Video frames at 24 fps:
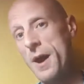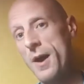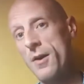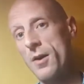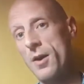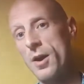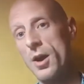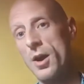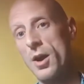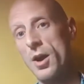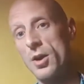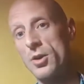
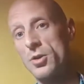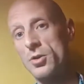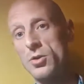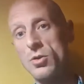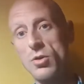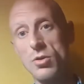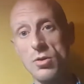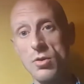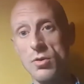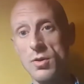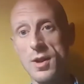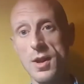out and
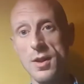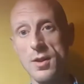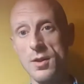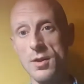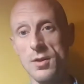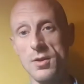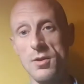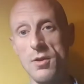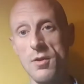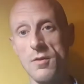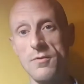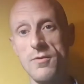you're going into
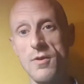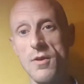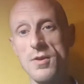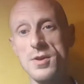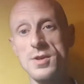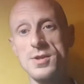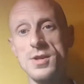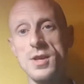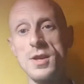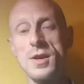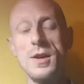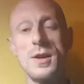the cold
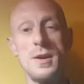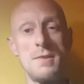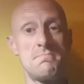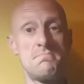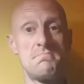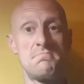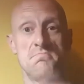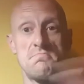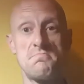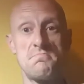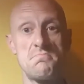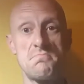forest.
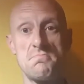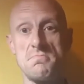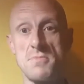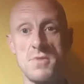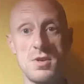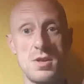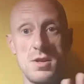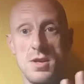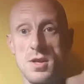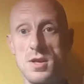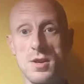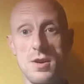
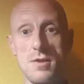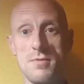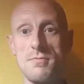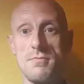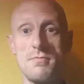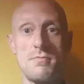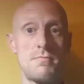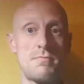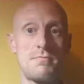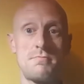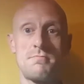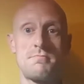You
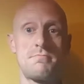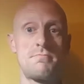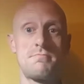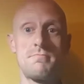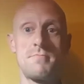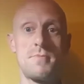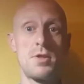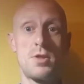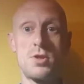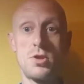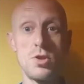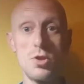know,
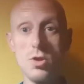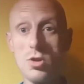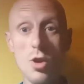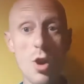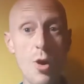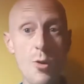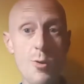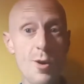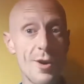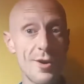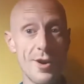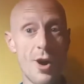
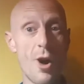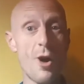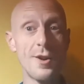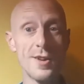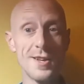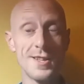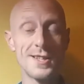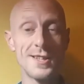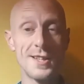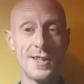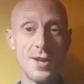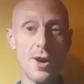no one
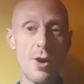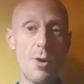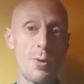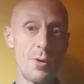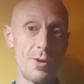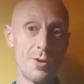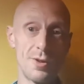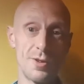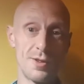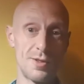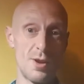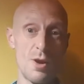
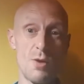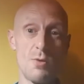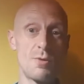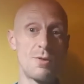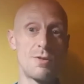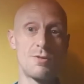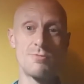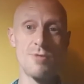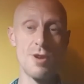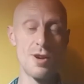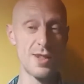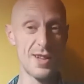
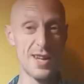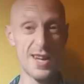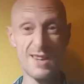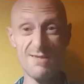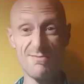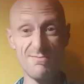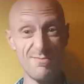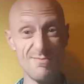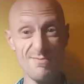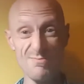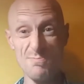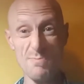will really
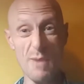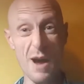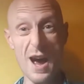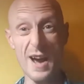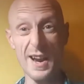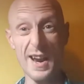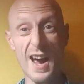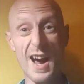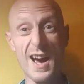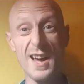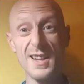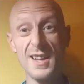bat
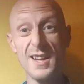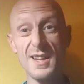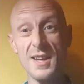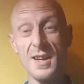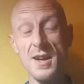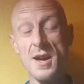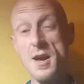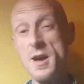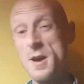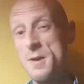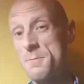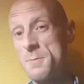an eyelid.
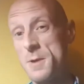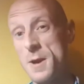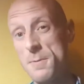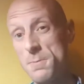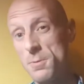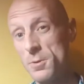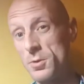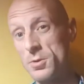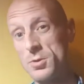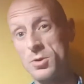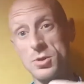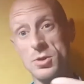
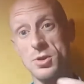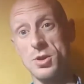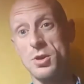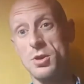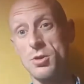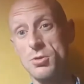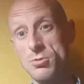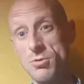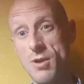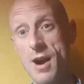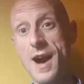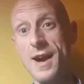People will just
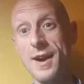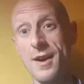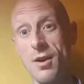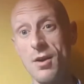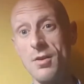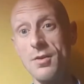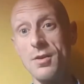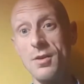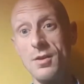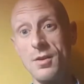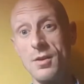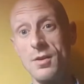crack
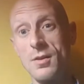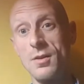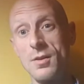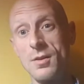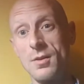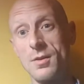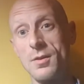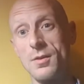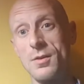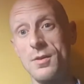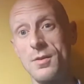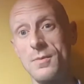on.
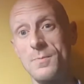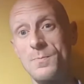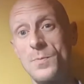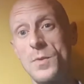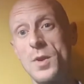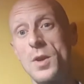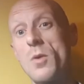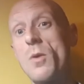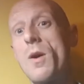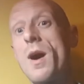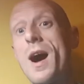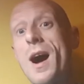
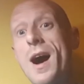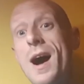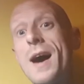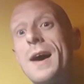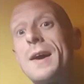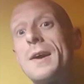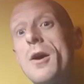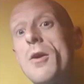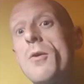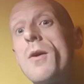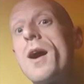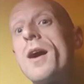You
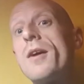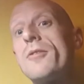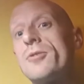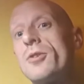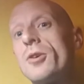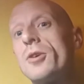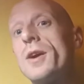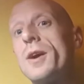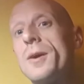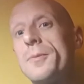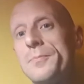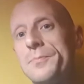know I've
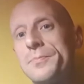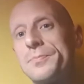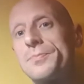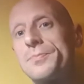done it.